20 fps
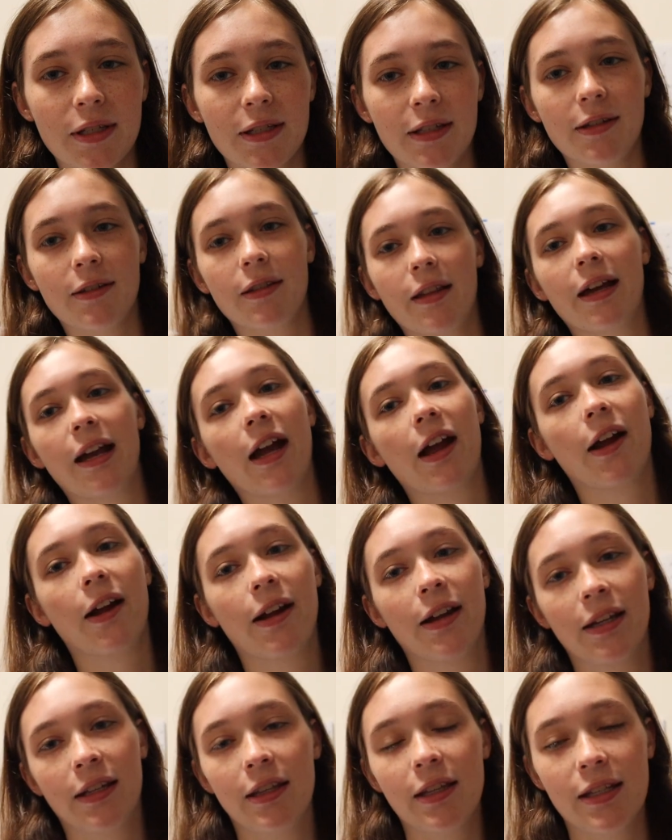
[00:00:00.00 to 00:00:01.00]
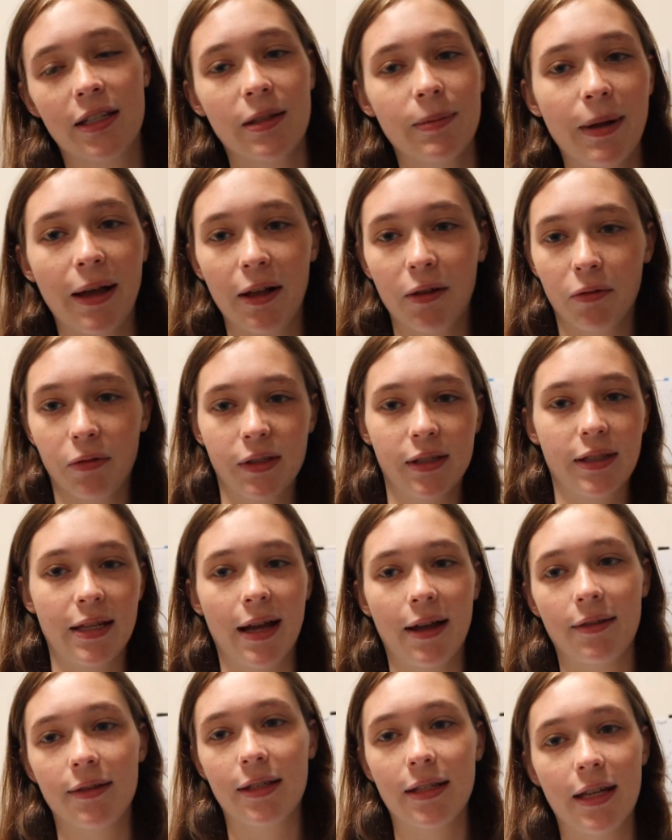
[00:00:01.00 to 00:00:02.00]
still there and the smell was
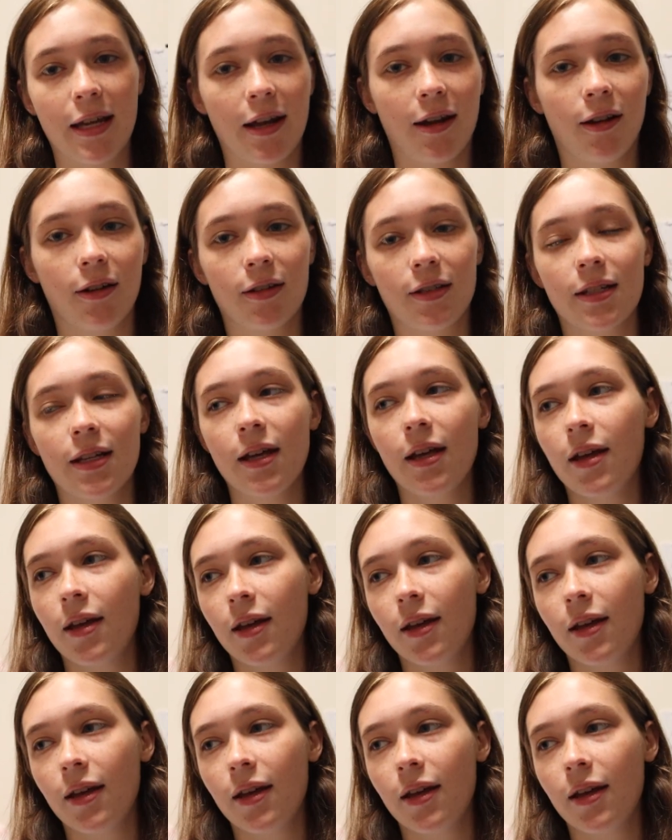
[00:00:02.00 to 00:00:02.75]
downstairs.